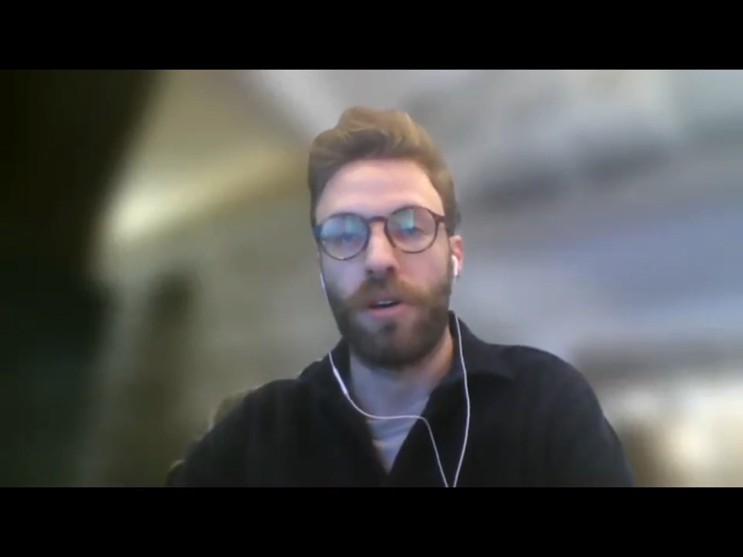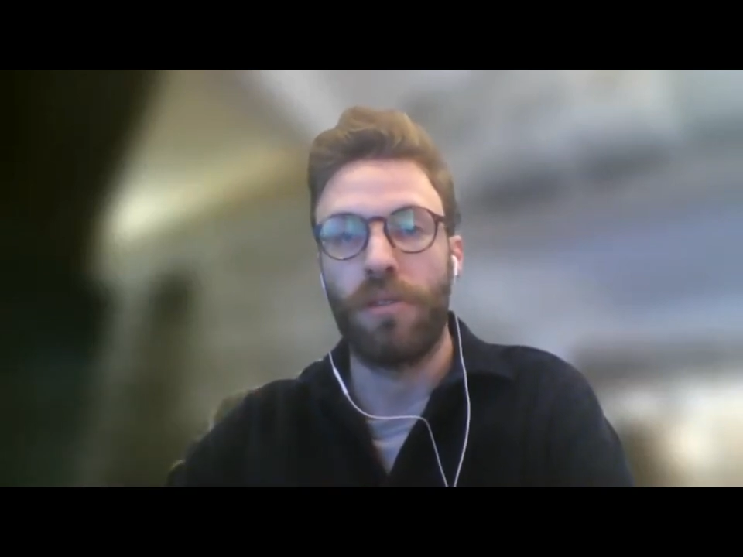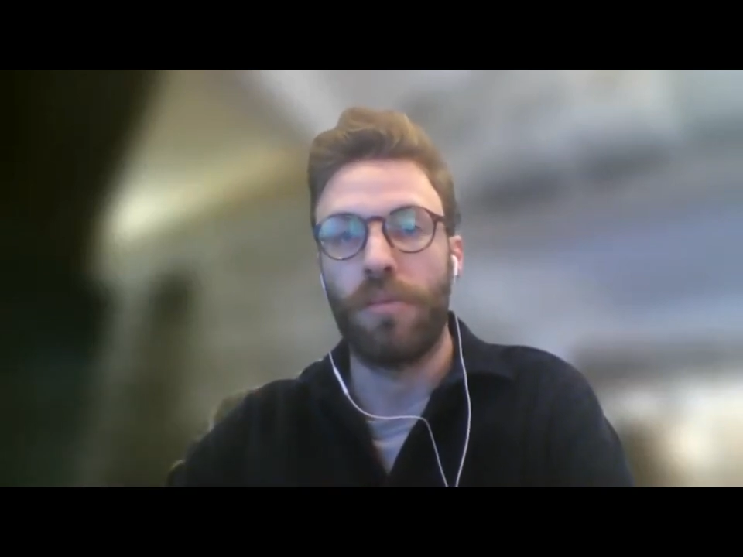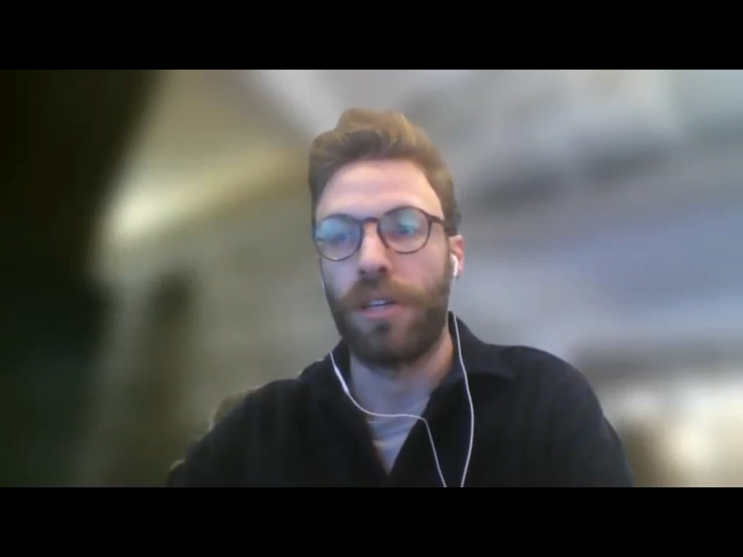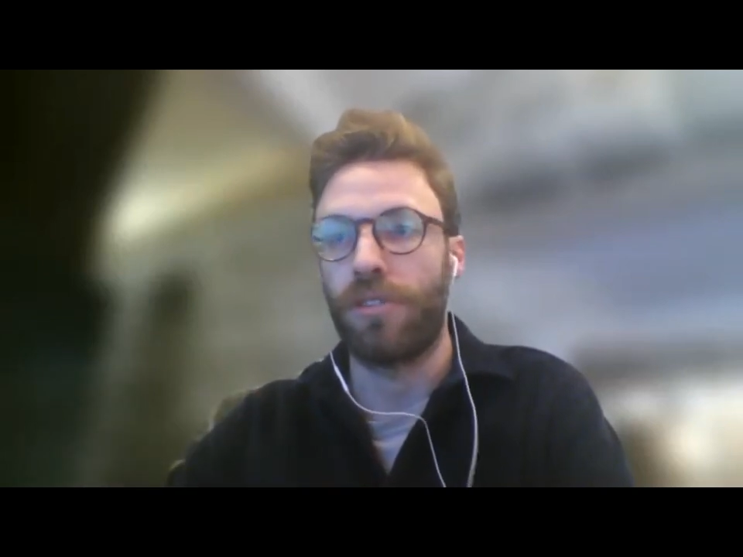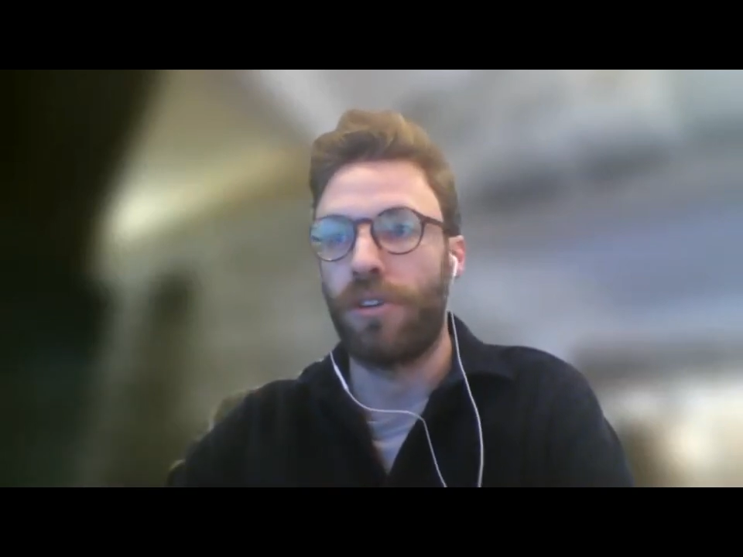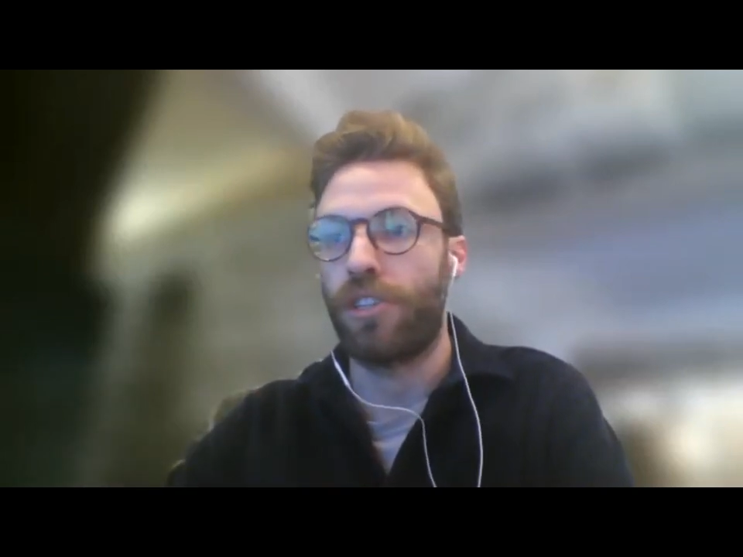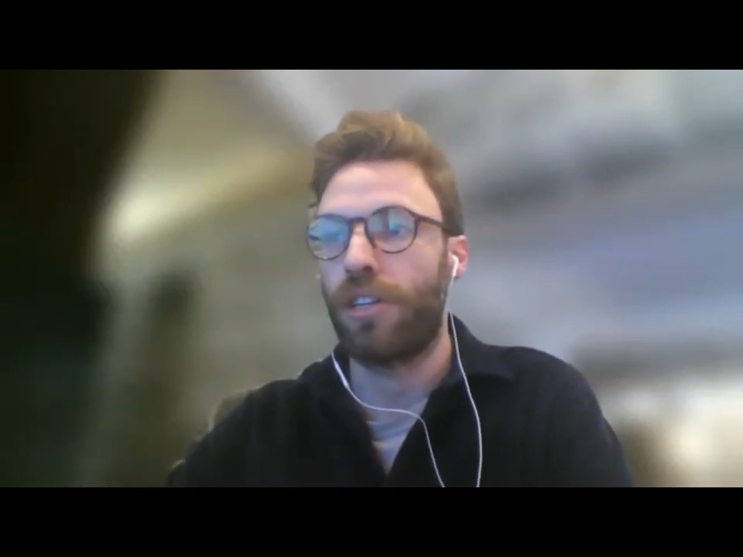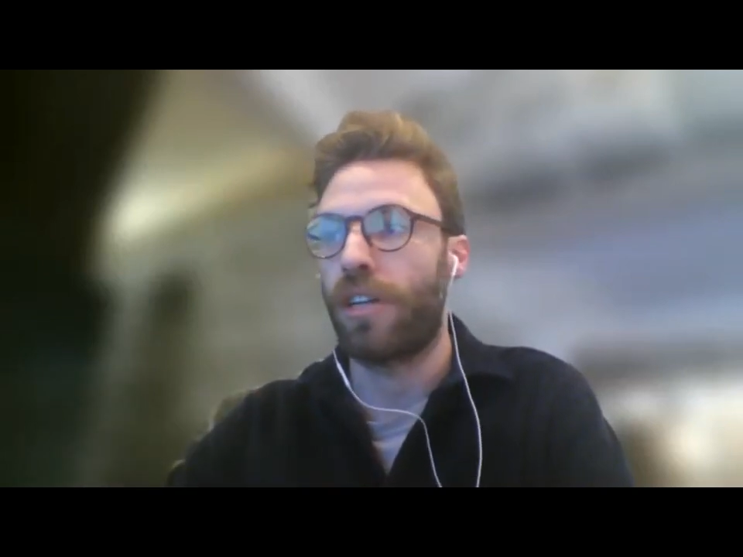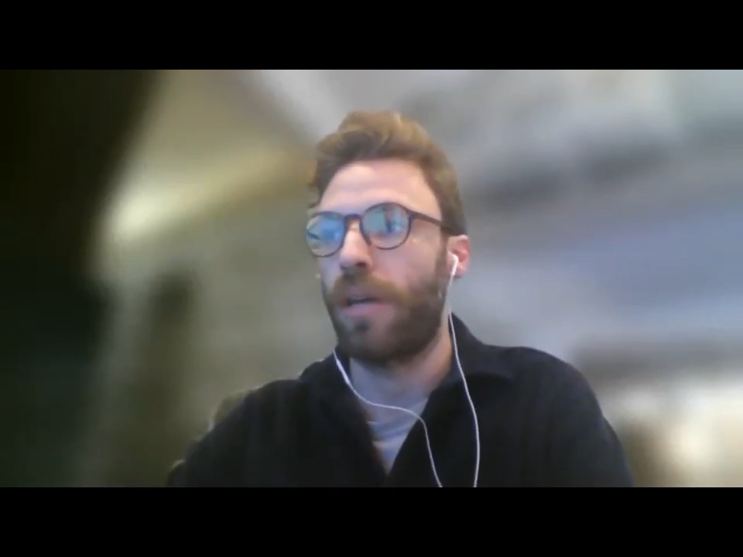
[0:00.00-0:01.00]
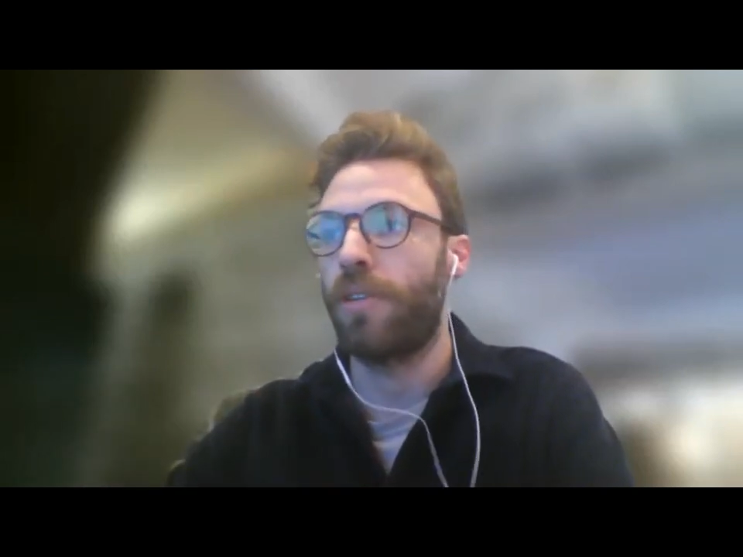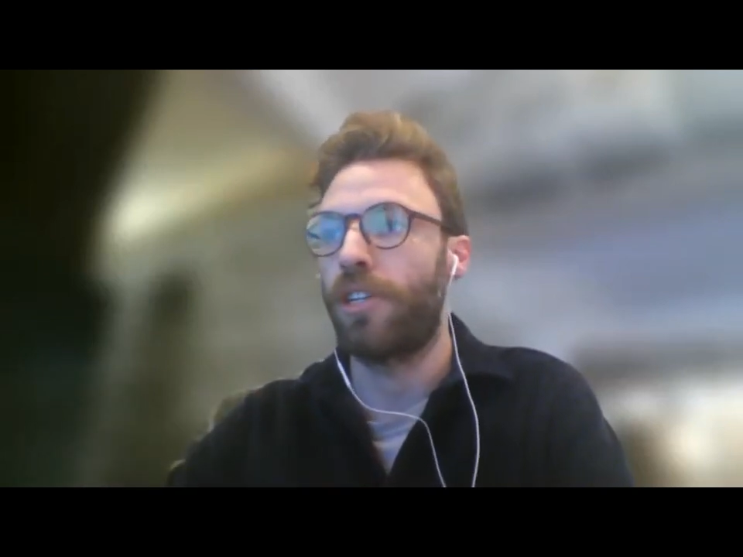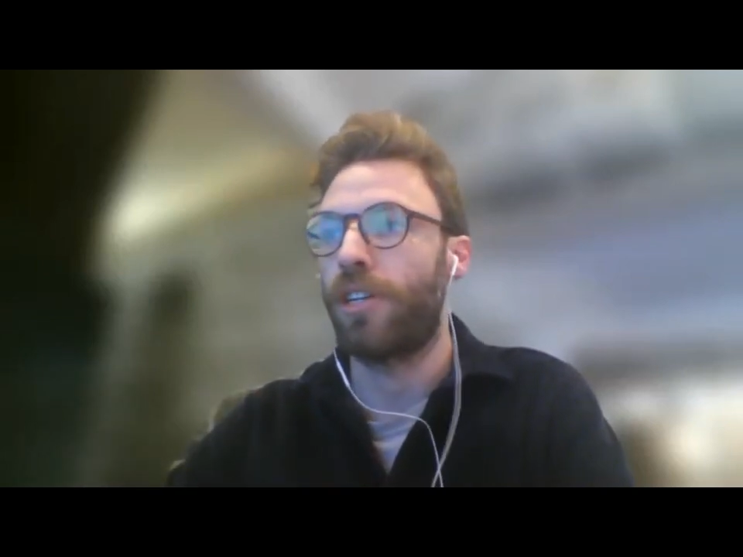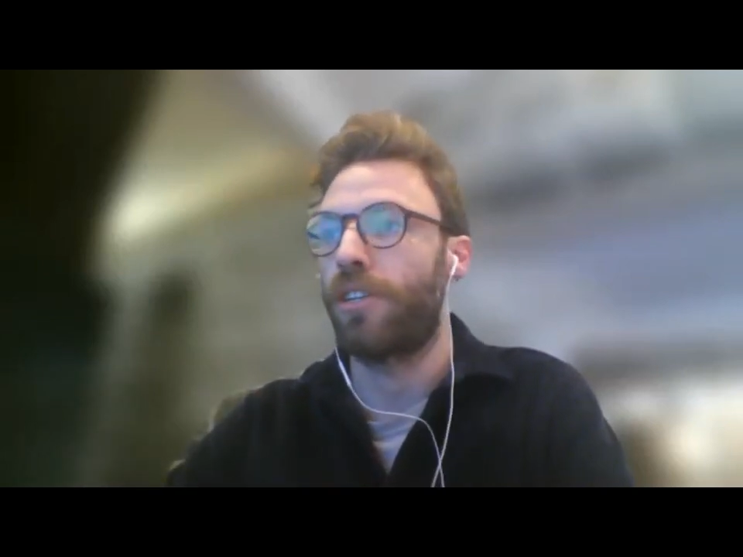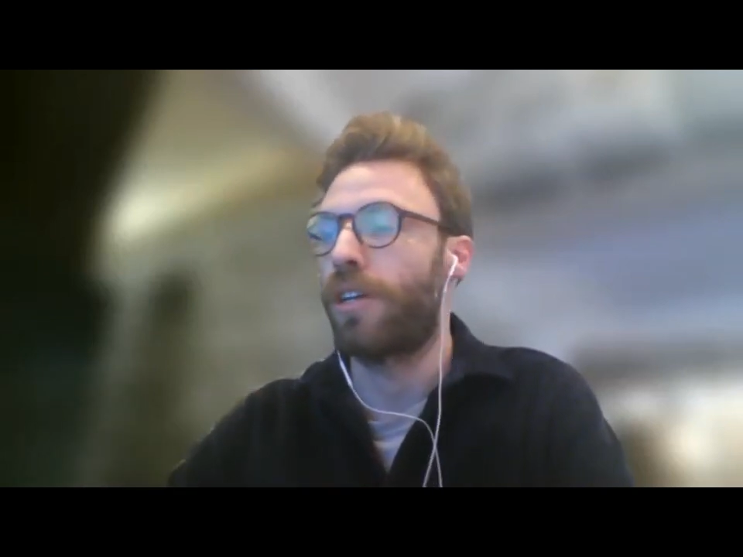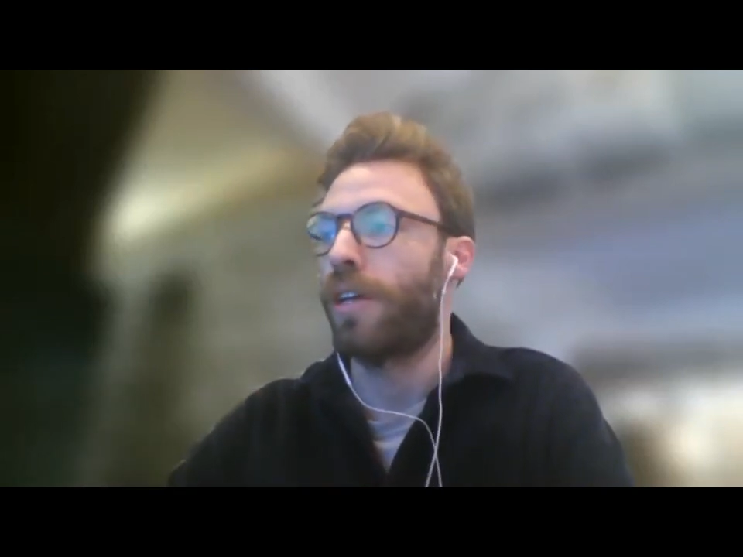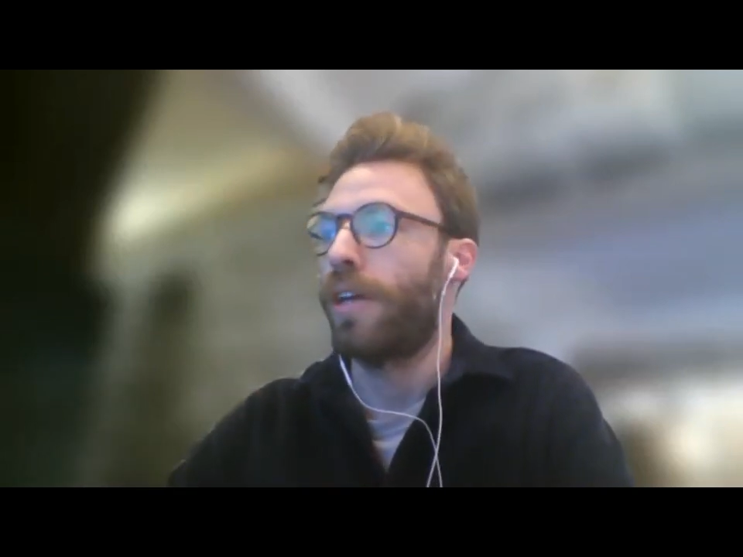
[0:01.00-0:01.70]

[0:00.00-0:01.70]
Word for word: on Mars, an ancient climate change.